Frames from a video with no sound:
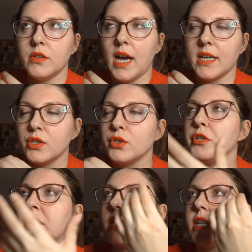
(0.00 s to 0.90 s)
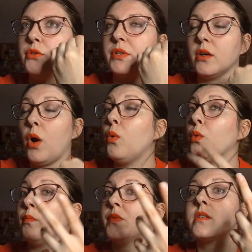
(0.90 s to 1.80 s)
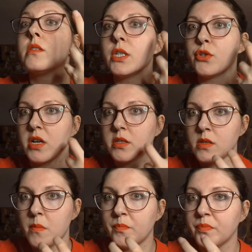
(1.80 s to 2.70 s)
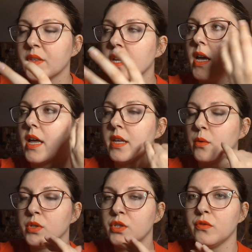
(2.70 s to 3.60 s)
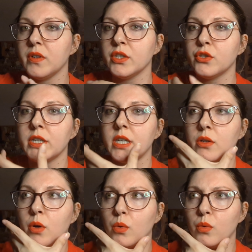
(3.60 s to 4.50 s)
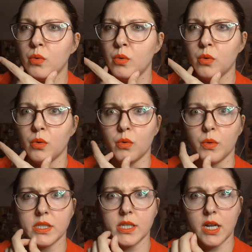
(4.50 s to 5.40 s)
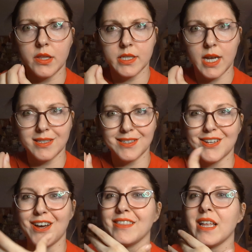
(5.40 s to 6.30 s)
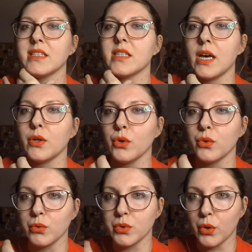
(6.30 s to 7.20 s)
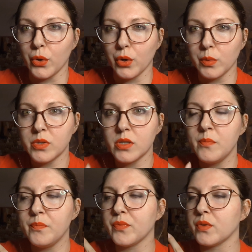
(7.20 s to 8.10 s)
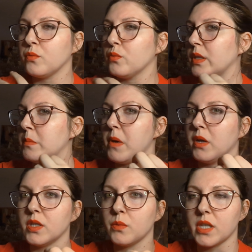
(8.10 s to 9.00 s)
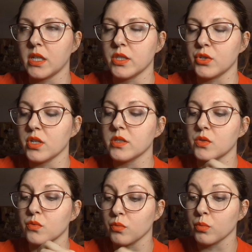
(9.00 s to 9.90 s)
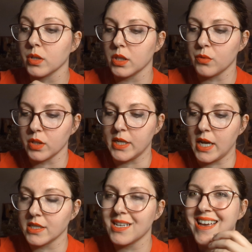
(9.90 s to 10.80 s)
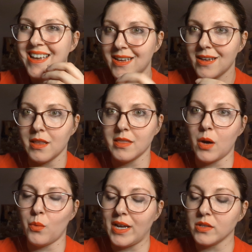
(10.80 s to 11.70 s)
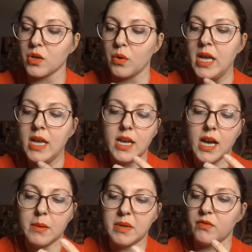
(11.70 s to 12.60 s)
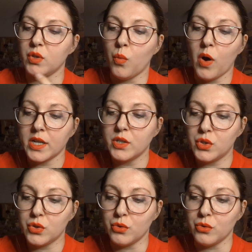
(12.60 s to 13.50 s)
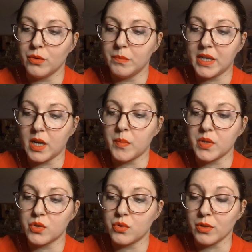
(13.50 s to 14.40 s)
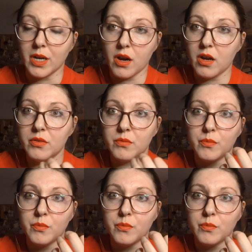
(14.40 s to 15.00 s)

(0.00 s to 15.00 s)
as you're drinking it, you get, oh, citrus. And then once you finish drinking, you go, ooh, what's that on the sides of the tongue? That's those herbs really melding with that citrus. It's really, really nice in that way. So, I mean, if you wanted to pick up this Teulera